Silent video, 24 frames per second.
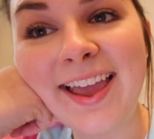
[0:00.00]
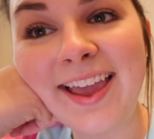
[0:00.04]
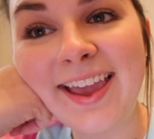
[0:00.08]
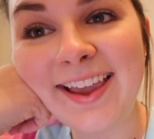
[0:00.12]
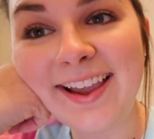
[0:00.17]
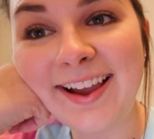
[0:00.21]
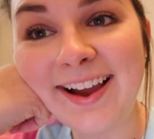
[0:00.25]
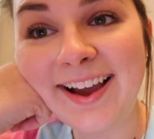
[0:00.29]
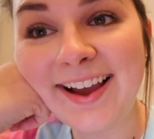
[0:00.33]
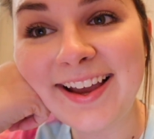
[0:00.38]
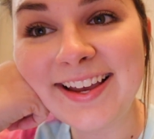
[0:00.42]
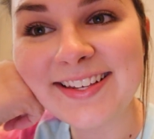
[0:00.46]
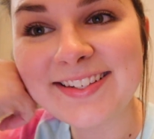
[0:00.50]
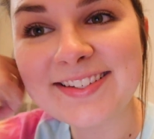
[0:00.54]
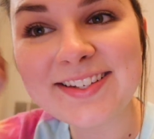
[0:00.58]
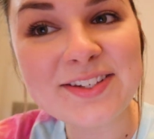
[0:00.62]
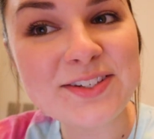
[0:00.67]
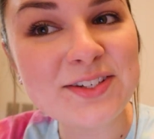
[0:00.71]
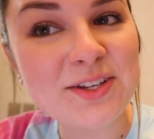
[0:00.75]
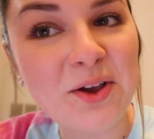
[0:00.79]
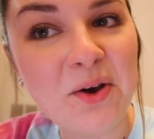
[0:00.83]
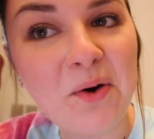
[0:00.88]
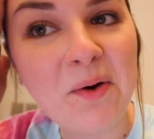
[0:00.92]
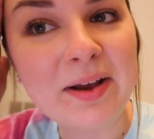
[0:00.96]
Hey guys,
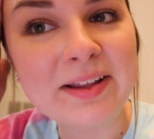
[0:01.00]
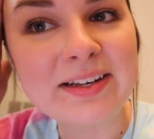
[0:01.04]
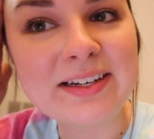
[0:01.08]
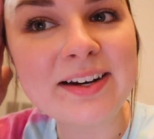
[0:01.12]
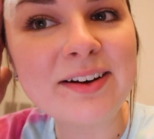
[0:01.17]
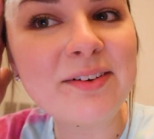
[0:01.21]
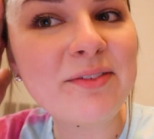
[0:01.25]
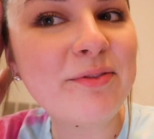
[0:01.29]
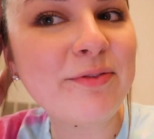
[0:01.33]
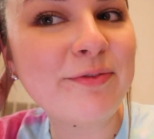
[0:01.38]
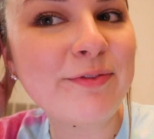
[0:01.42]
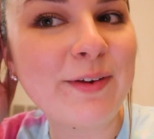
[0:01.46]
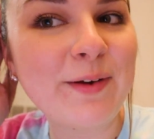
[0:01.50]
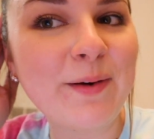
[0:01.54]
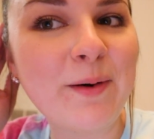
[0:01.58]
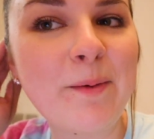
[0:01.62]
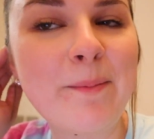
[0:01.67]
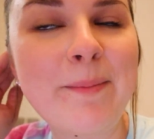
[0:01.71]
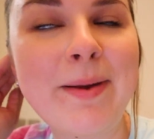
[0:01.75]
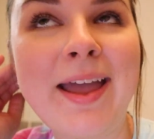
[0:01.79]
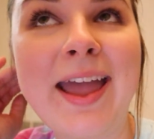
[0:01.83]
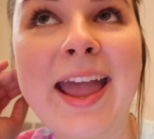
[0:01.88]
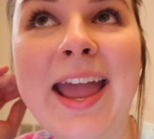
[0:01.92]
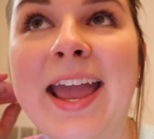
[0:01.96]
so I didn't
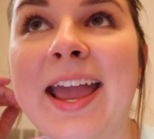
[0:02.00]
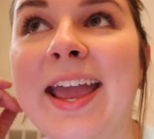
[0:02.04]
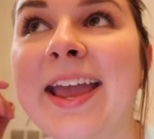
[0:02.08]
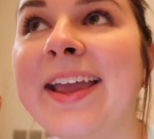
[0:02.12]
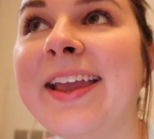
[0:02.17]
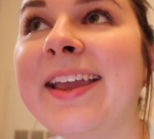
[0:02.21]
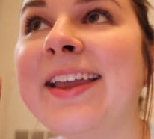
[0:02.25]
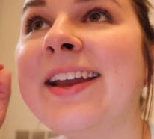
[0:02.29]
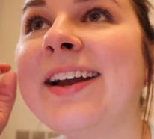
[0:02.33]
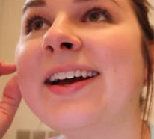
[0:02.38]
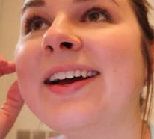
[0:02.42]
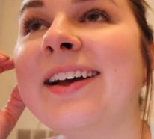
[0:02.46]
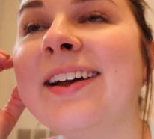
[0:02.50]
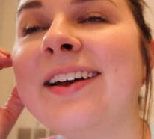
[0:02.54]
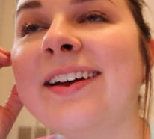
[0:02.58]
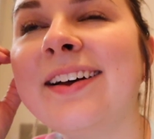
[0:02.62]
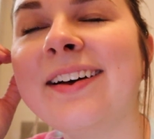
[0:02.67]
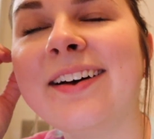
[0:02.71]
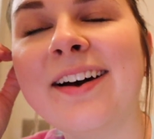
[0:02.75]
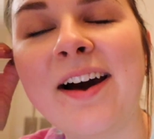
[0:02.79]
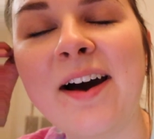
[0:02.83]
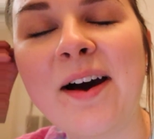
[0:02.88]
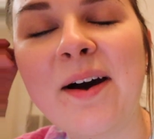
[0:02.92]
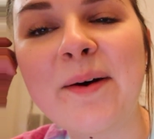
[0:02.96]
film
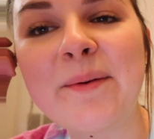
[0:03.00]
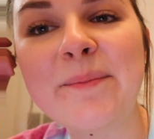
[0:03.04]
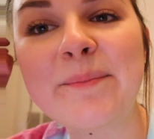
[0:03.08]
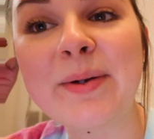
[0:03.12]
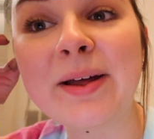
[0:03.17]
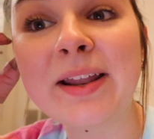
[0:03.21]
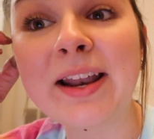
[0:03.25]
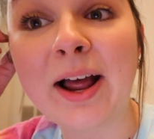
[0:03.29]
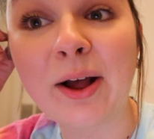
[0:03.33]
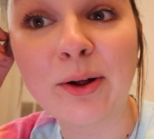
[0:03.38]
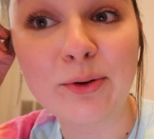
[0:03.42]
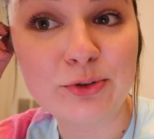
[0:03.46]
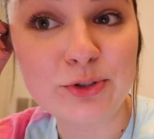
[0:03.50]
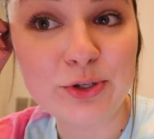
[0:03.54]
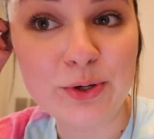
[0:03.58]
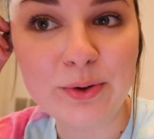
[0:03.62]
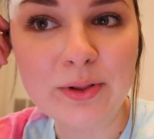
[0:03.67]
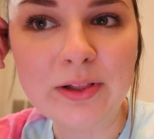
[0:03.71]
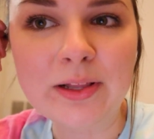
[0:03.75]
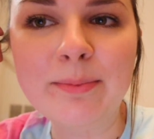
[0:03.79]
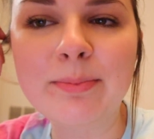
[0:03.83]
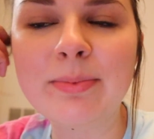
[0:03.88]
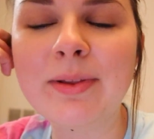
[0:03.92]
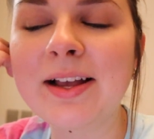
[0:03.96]
an outro
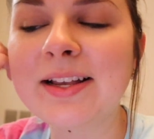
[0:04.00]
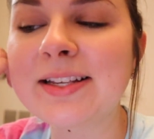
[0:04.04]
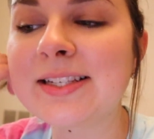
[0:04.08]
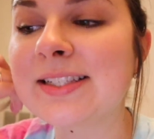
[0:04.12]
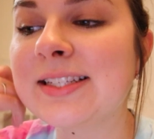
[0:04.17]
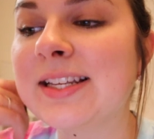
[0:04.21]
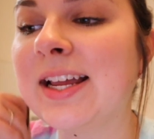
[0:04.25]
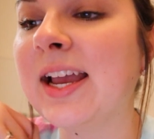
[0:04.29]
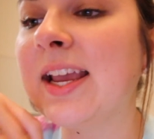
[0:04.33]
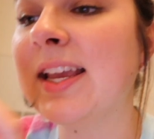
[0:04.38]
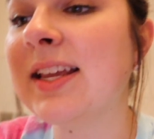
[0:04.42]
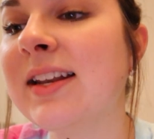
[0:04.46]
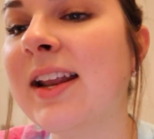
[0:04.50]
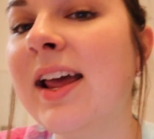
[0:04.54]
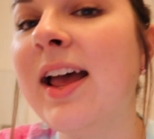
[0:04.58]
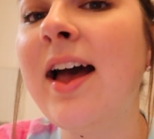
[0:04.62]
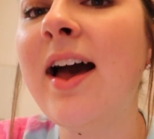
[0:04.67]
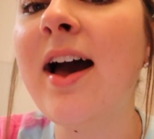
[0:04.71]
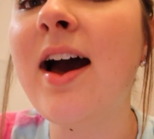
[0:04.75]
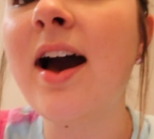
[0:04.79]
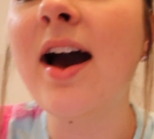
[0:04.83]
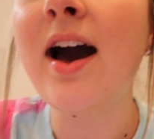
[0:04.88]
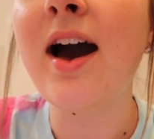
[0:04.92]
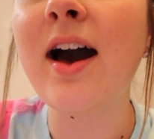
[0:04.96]
clip last night.
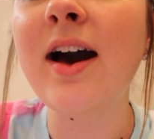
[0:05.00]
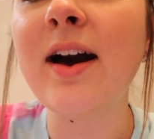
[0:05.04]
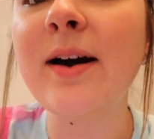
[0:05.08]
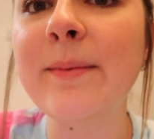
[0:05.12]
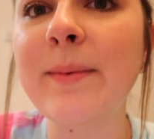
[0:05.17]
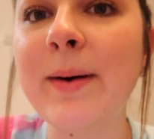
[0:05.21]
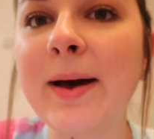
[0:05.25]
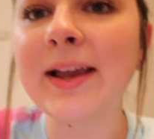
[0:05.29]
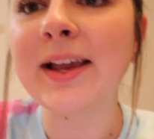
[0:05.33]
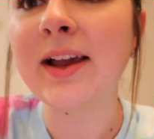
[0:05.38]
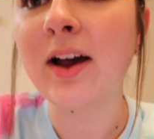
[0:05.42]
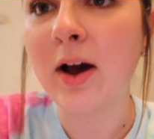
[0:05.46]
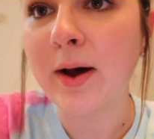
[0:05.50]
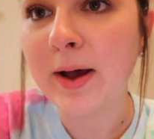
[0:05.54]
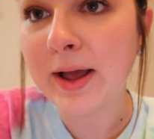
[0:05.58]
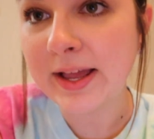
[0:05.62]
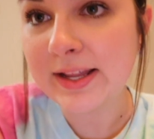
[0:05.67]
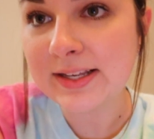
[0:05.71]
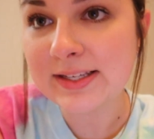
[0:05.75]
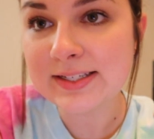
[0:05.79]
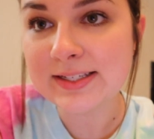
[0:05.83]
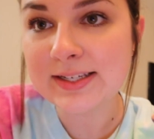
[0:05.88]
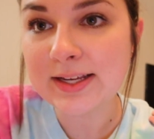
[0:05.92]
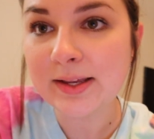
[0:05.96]
I
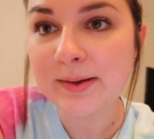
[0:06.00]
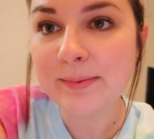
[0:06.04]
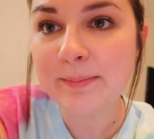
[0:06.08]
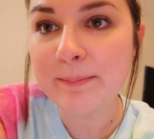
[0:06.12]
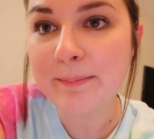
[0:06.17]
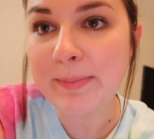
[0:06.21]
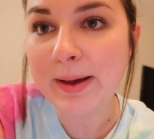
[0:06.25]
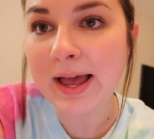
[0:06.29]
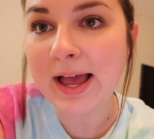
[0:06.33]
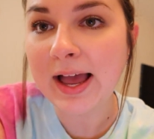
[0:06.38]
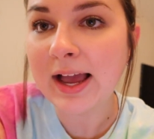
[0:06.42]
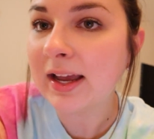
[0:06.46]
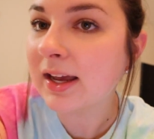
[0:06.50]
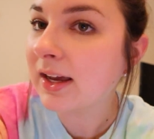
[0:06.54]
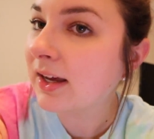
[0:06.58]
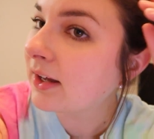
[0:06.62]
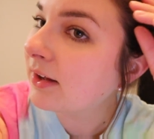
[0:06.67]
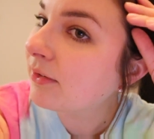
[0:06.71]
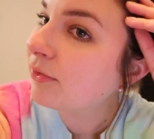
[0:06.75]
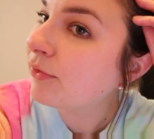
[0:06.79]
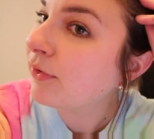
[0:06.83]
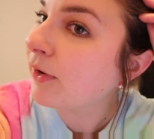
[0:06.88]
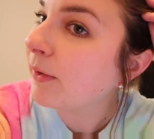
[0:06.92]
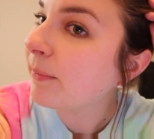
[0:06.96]
got back
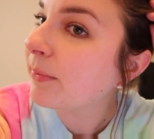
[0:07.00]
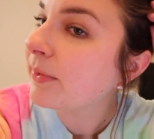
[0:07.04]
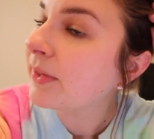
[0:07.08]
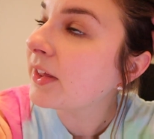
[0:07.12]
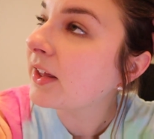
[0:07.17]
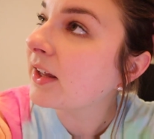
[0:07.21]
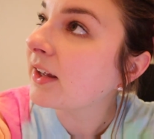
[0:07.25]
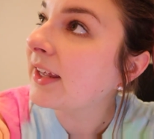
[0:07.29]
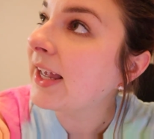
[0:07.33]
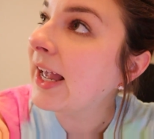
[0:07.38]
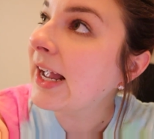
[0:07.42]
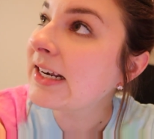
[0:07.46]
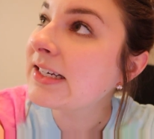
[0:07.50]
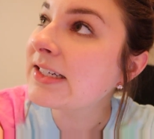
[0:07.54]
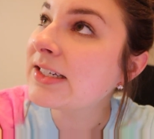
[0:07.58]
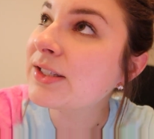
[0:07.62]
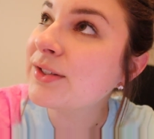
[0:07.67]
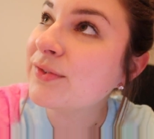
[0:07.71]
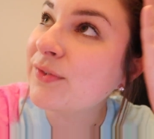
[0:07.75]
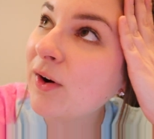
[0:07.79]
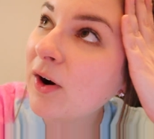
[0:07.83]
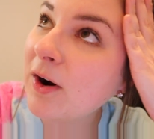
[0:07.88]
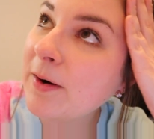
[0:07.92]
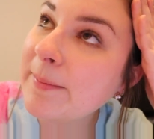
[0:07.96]
from the
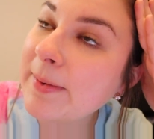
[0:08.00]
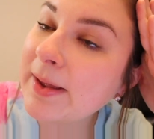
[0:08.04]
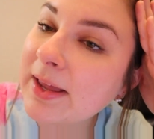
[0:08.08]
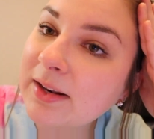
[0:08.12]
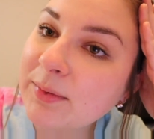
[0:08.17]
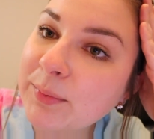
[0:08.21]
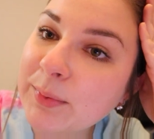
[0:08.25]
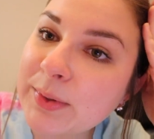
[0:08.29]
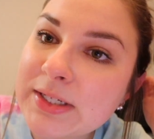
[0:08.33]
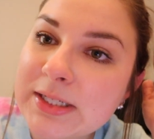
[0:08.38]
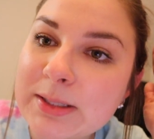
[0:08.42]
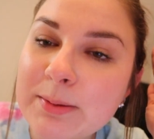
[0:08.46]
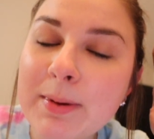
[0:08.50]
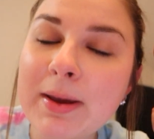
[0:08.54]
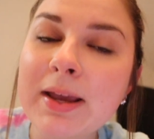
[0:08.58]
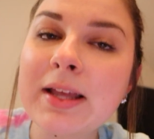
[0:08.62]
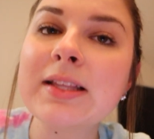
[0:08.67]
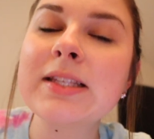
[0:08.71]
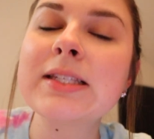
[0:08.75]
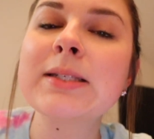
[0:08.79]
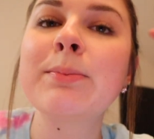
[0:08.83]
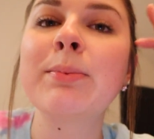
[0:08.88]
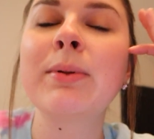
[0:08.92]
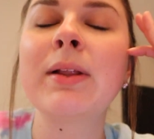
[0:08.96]
cactus farm and went to
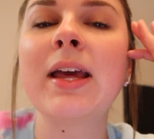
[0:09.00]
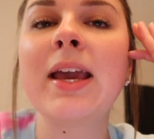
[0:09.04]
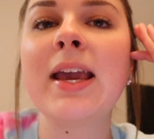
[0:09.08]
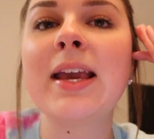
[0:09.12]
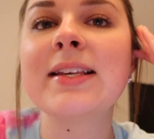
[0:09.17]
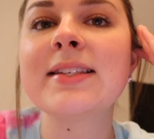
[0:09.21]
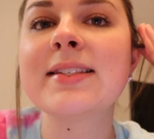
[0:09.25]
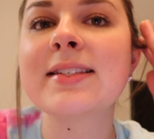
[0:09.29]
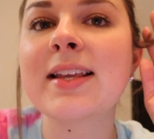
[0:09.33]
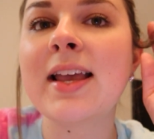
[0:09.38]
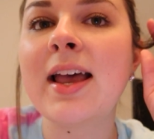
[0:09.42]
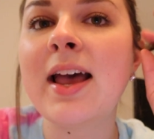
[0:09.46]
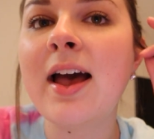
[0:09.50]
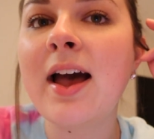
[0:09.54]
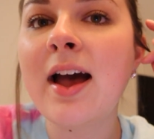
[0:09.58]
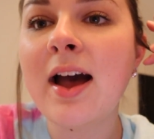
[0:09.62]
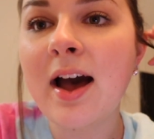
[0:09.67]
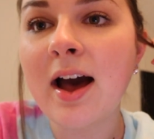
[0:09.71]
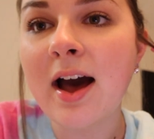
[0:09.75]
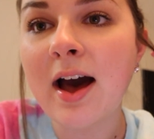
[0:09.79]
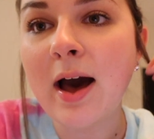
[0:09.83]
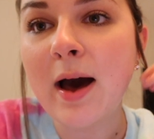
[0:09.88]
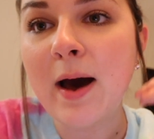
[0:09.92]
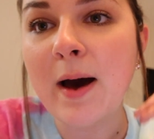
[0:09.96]
Peyton's place.
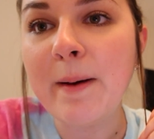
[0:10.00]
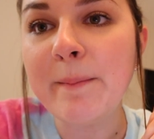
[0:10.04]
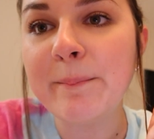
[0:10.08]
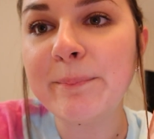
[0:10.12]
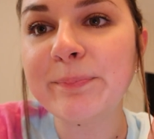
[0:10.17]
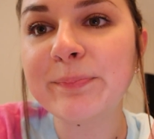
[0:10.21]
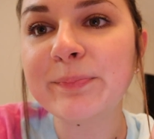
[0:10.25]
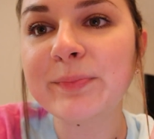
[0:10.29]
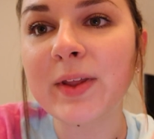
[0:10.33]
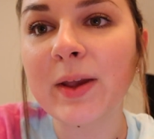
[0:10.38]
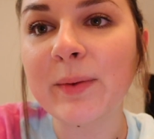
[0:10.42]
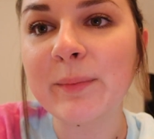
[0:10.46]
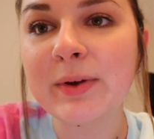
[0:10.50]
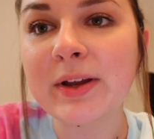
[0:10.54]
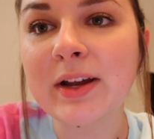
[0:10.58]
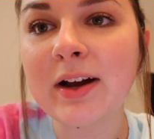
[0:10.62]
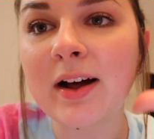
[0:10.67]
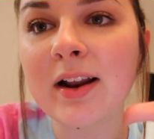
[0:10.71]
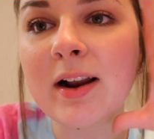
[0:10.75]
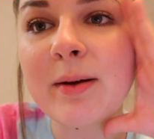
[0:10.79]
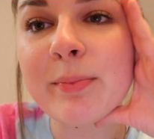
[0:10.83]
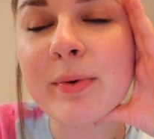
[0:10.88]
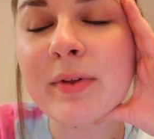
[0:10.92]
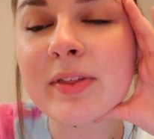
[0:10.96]
And we
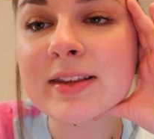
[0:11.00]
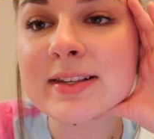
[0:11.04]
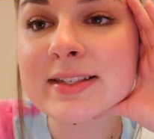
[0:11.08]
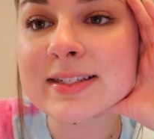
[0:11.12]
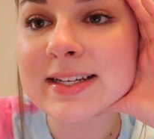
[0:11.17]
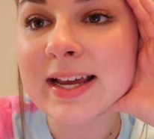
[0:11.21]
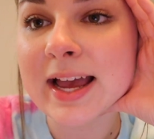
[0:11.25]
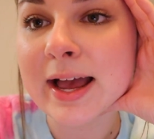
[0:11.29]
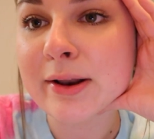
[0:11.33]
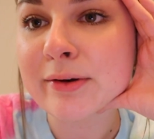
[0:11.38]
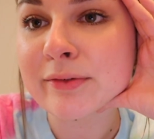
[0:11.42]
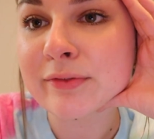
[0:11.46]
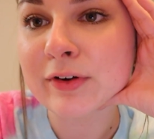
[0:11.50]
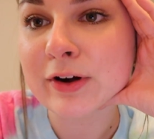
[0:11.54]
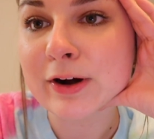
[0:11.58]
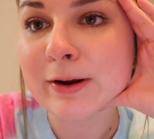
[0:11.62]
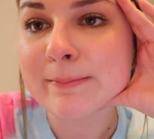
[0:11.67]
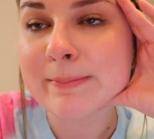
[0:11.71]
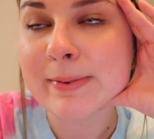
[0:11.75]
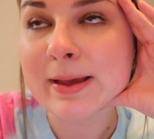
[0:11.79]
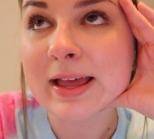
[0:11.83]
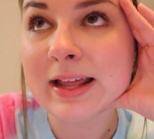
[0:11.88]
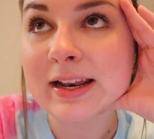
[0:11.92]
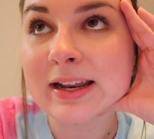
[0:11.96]
caught up with his dad for a
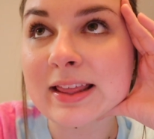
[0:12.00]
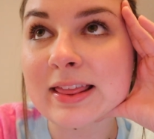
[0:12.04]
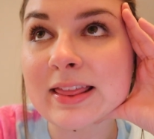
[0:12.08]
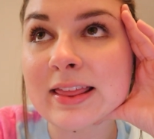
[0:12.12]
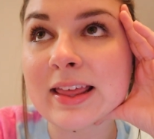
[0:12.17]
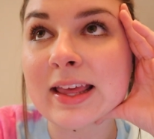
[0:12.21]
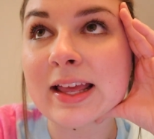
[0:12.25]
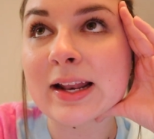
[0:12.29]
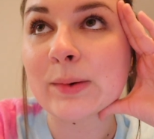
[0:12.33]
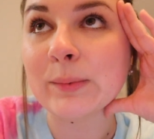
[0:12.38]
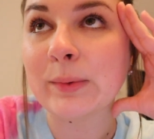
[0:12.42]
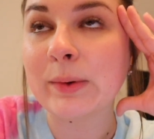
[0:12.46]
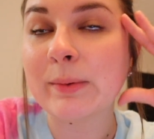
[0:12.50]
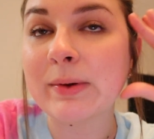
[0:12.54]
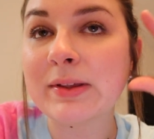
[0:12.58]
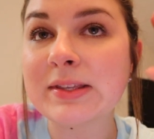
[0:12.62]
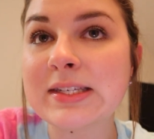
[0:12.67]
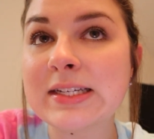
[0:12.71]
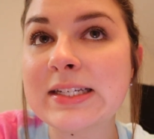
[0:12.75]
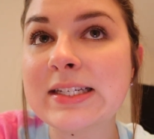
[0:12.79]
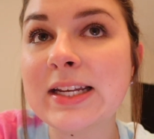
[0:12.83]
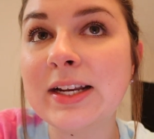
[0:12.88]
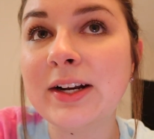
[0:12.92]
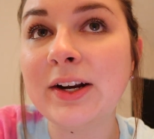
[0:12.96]
bit, and then we went
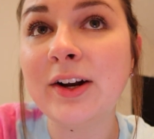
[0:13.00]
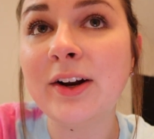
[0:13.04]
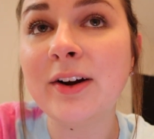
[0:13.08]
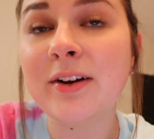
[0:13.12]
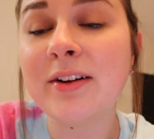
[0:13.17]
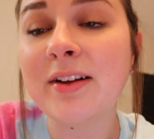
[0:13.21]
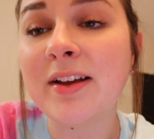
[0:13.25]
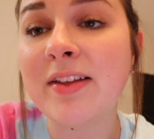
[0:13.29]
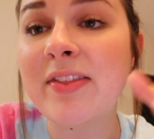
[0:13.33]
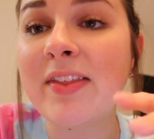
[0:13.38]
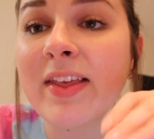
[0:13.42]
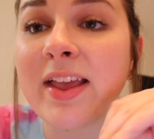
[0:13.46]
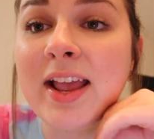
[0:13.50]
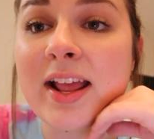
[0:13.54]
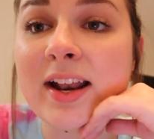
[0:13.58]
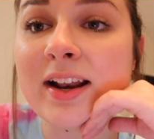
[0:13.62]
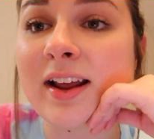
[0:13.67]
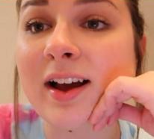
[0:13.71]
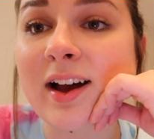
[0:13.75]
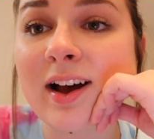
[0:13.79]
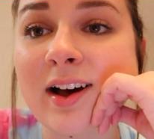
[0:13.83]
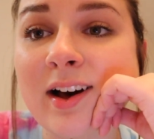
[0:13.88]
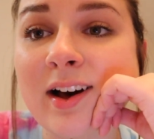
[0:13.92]
to dinner, and then